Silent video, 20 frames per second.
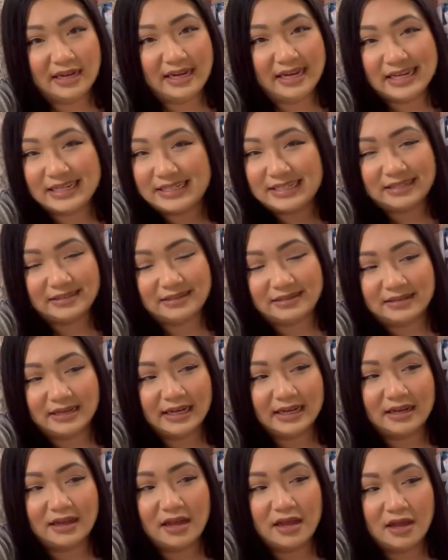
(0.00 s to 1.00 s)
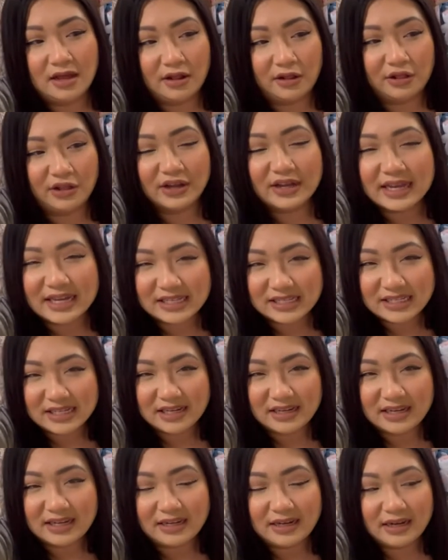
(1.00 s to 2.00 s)
it didn't like look as
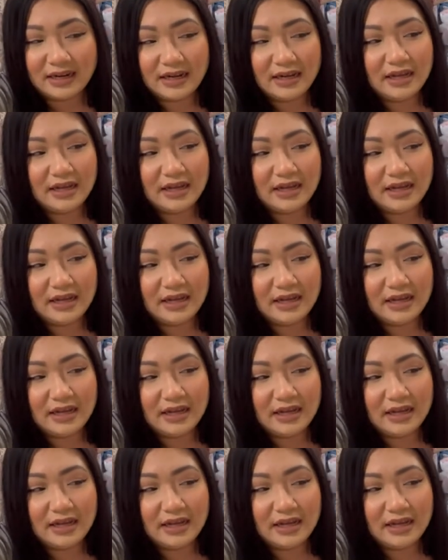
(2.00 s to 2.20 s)
good.